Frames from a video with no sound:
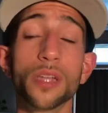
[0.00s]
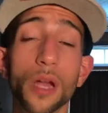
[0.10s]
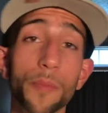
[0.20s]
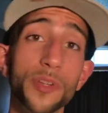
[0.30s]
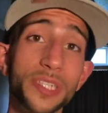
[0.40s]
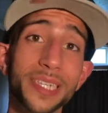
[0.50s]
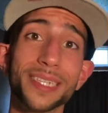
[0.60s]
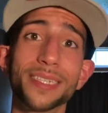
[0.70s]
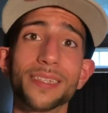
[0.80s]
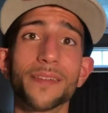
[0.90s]
Number
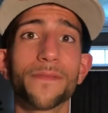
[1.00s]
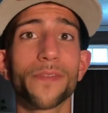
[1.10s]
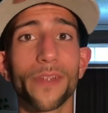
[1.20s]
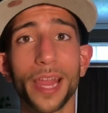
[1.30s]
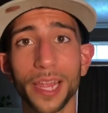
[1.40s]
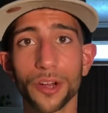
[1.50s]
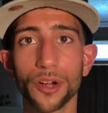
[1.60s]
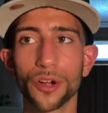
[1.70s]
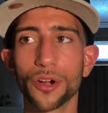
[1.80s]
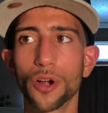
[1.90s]
6 is a
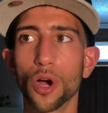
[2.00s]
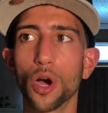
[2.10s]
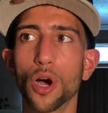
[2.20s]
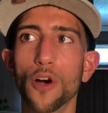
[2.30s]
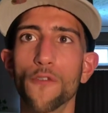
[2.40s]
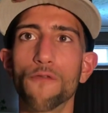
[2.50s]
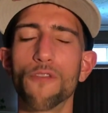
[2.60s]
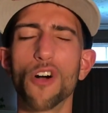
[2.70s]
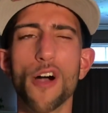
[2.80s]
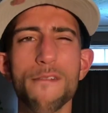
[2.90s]
flanker of
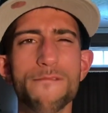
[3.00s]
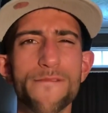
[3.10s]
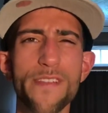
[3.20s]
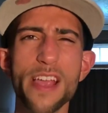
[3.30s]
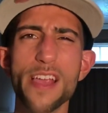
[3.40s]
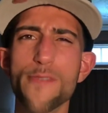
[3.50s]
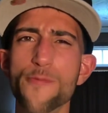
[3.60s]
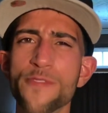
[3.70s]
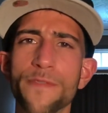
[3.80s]
a very,